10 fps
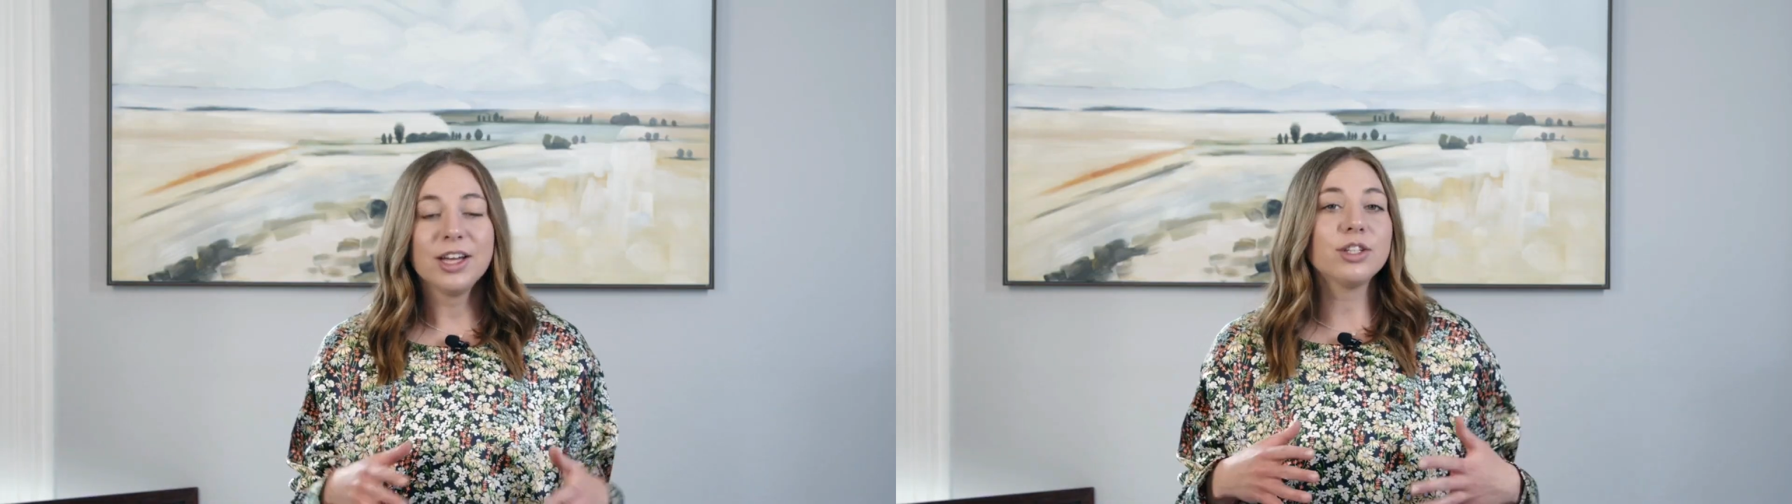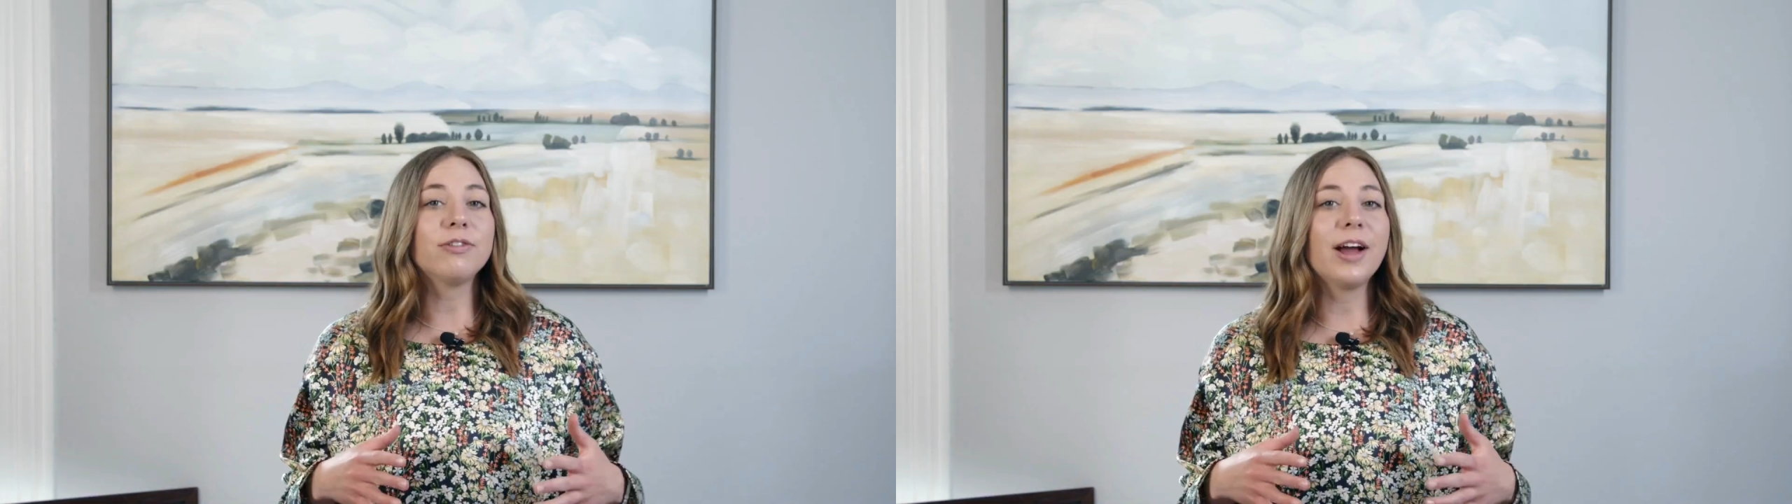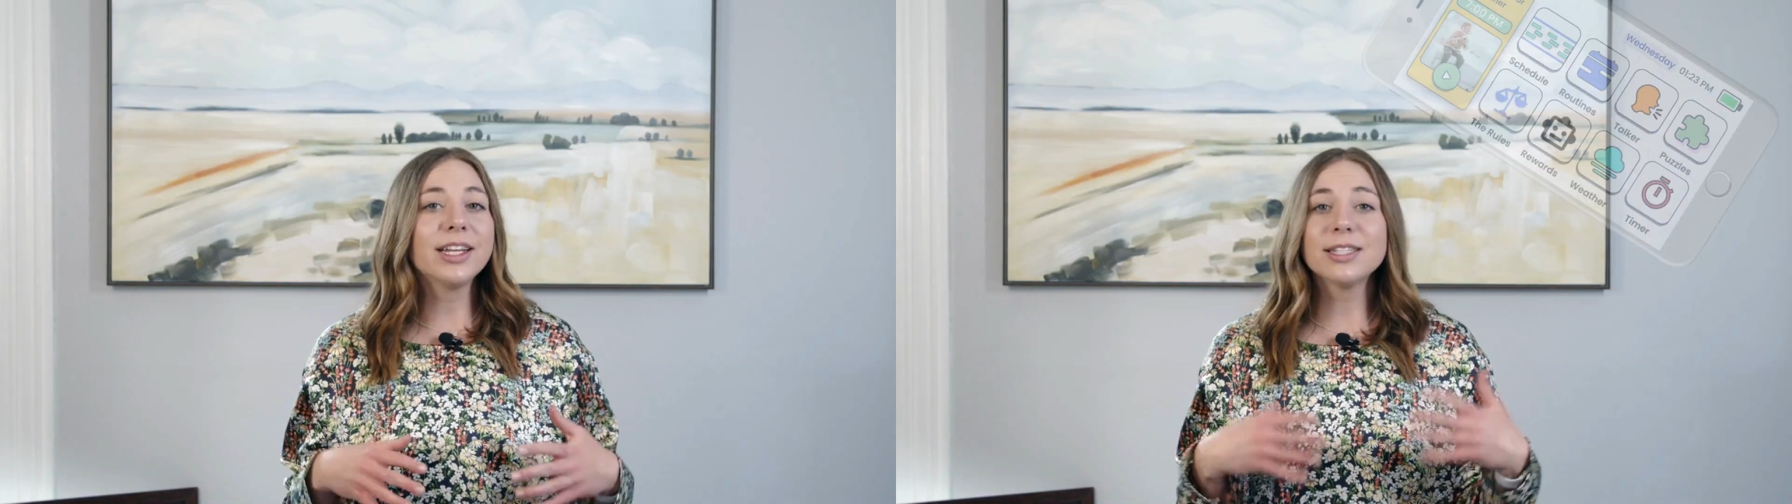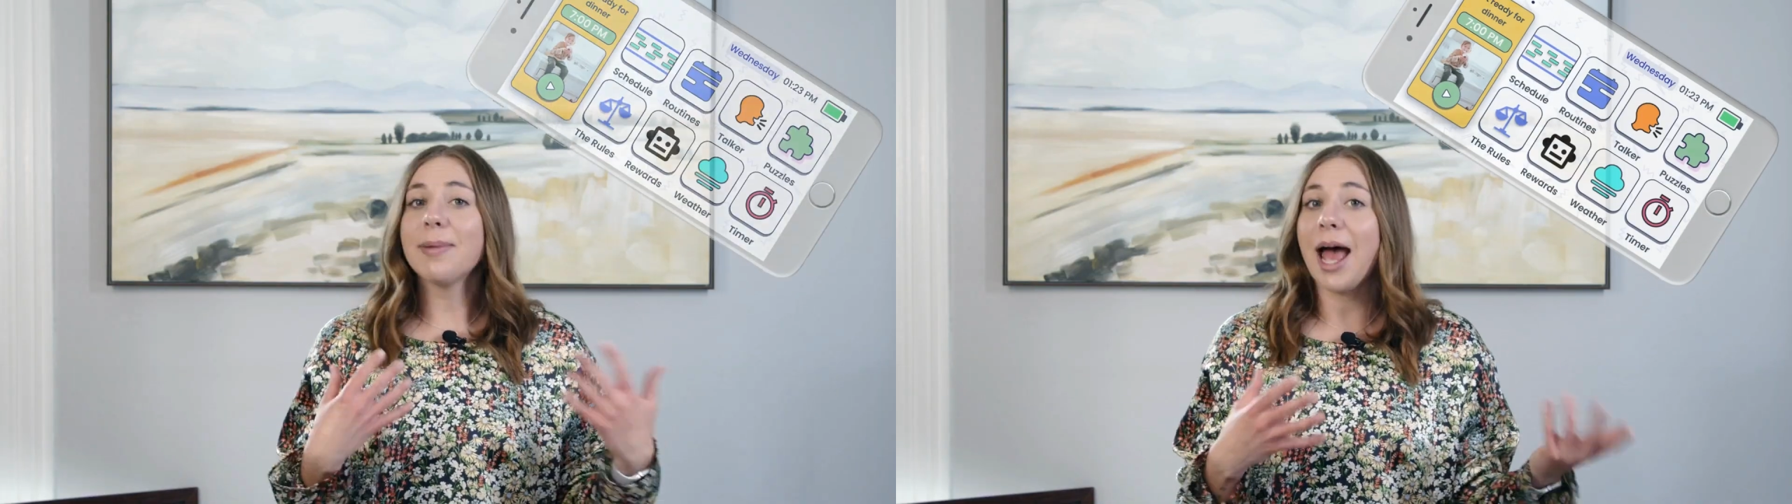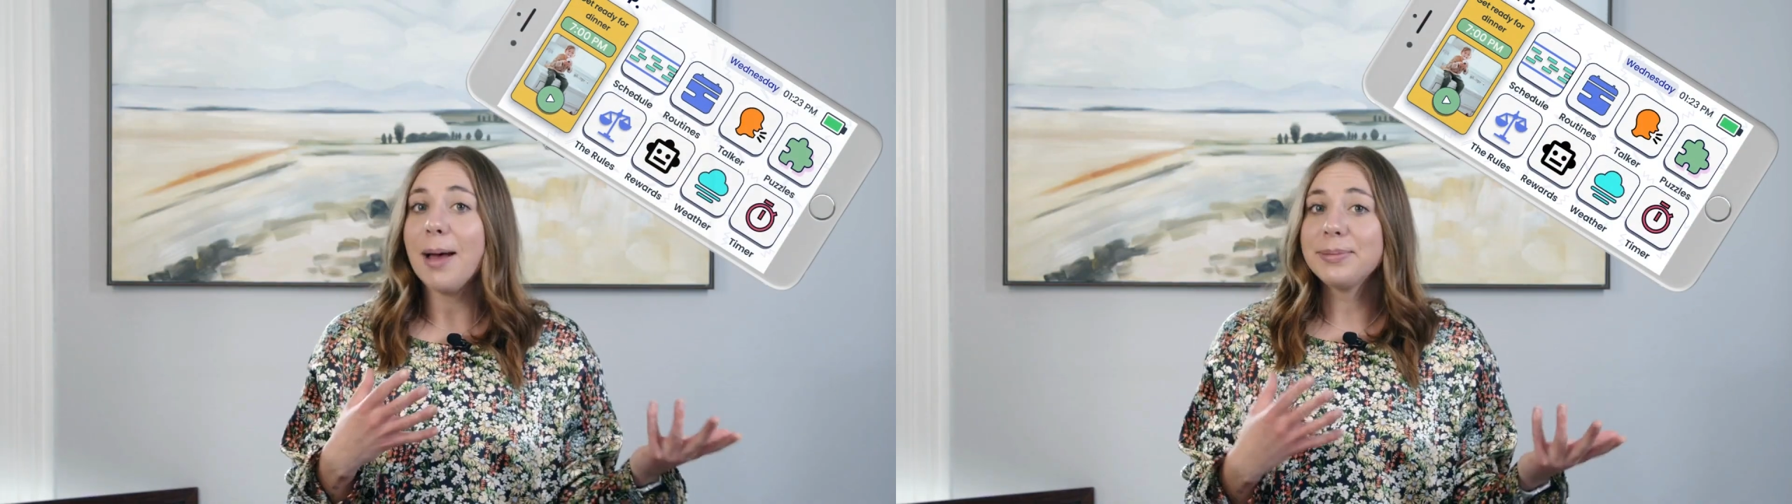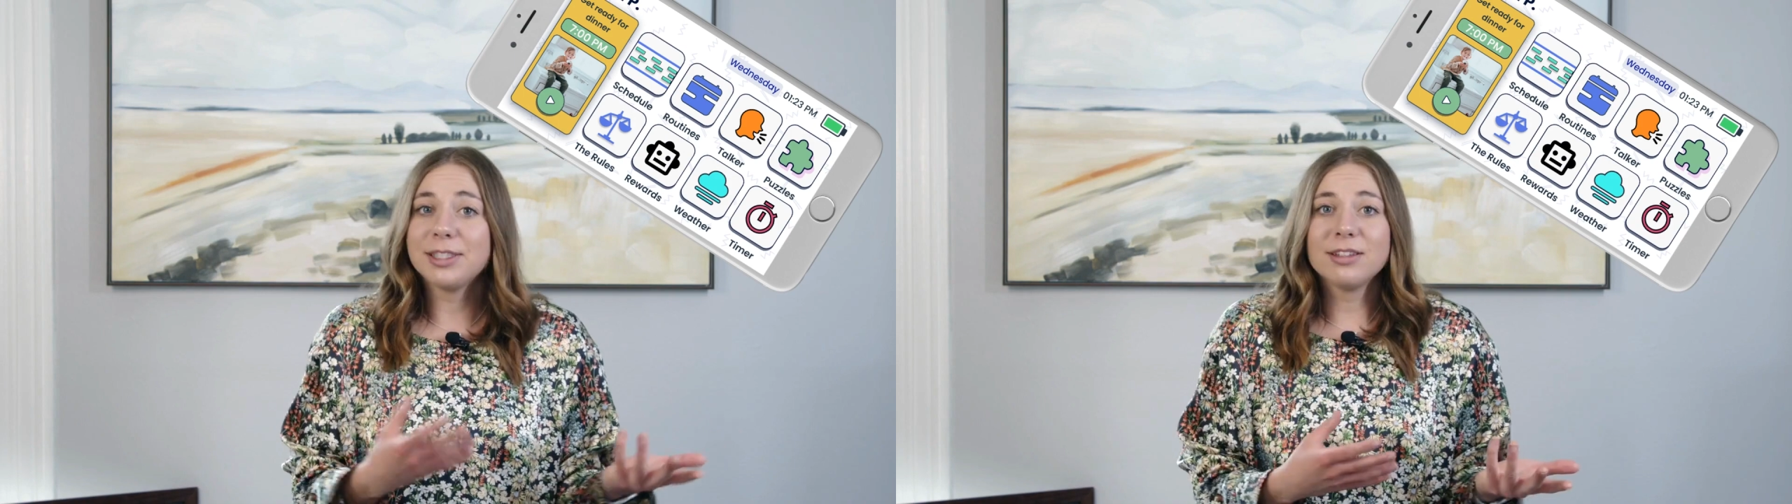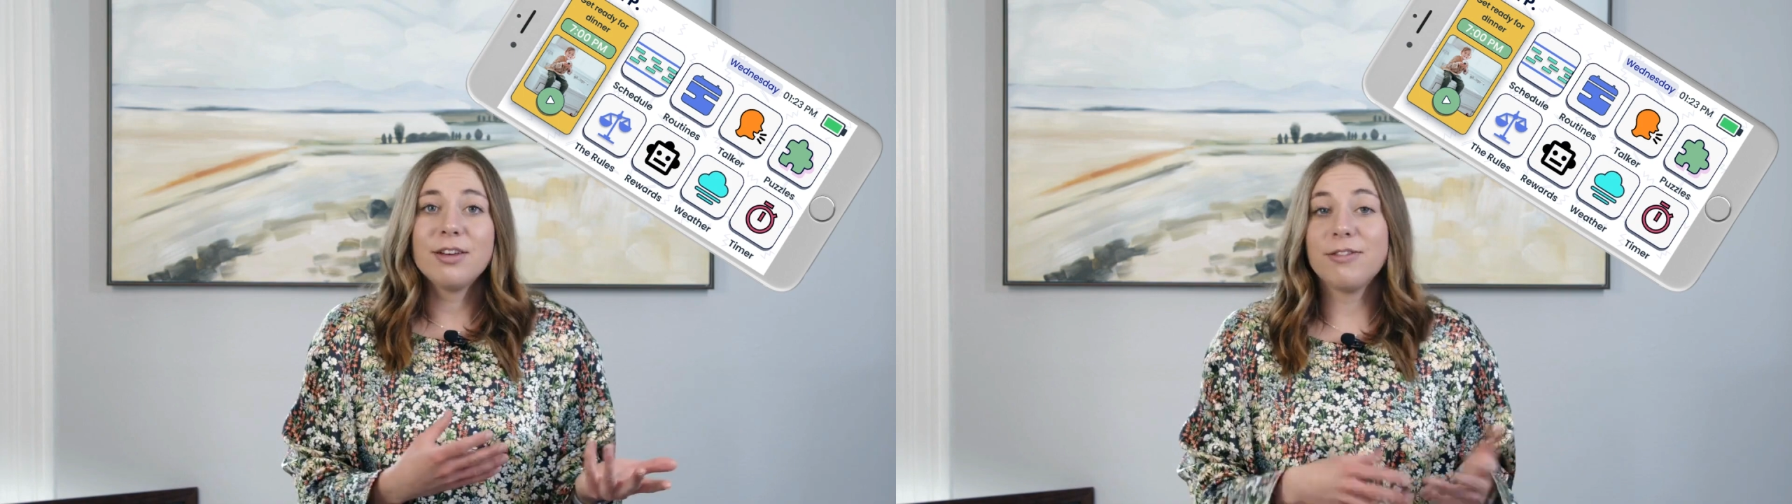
So find some apps,